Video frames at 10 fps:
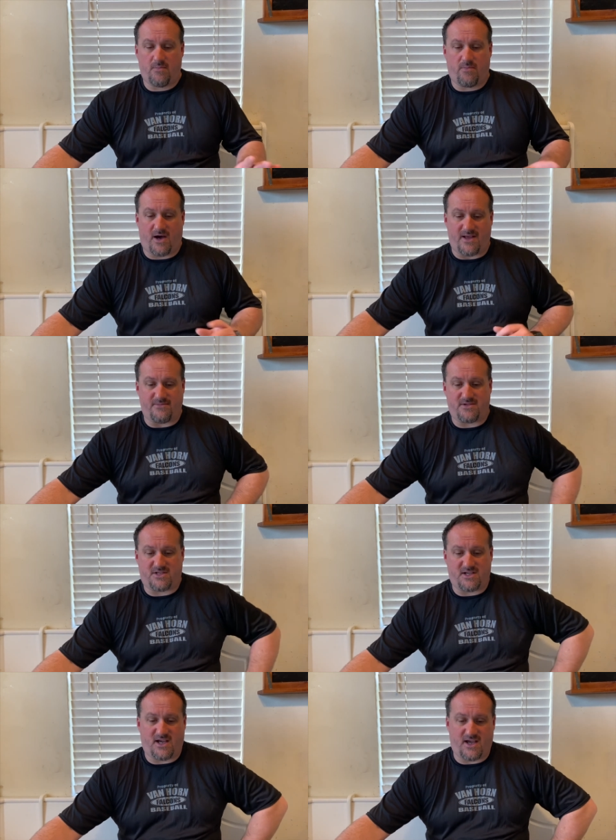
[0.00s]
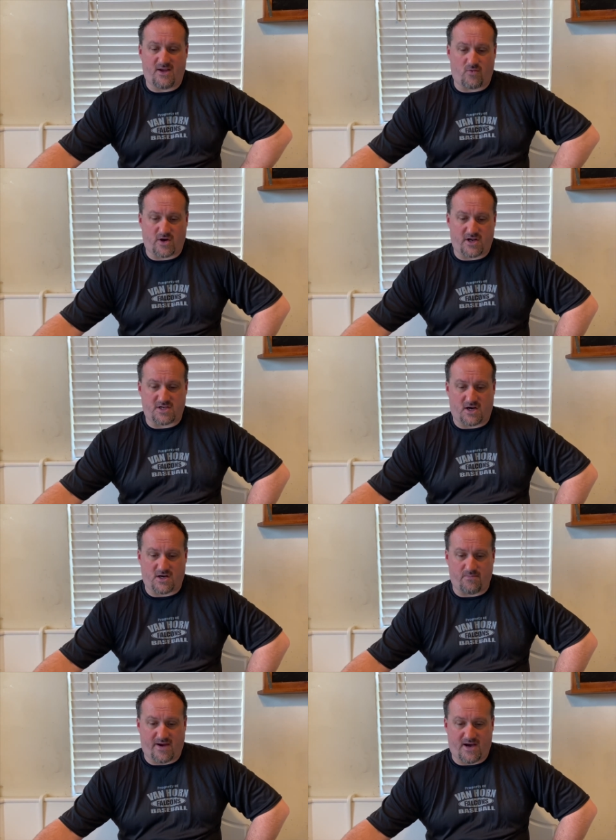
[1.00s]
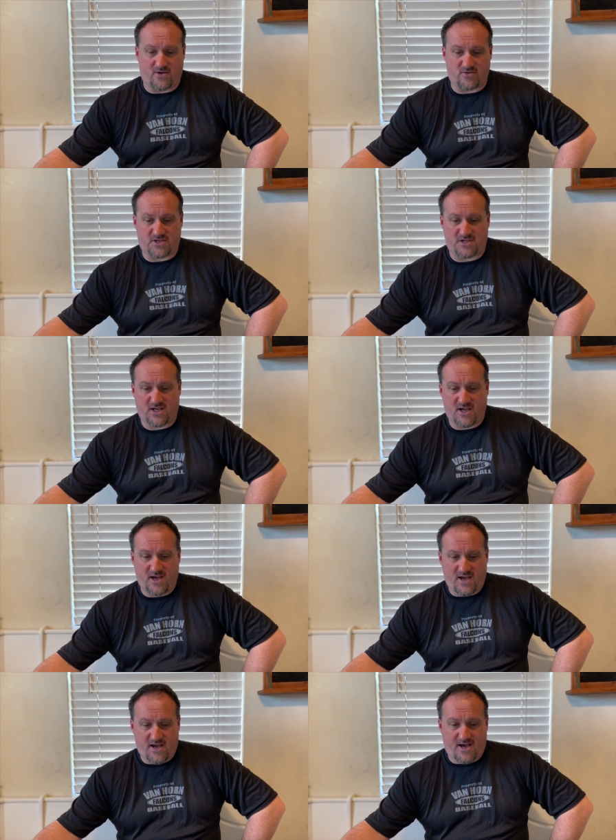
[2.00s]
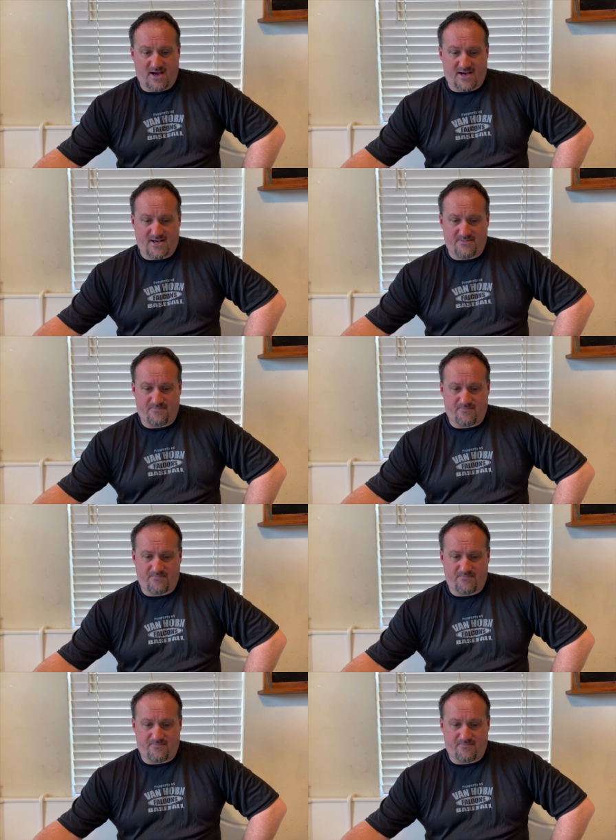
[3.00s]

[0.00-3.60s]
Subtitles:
But today we're going to talk about some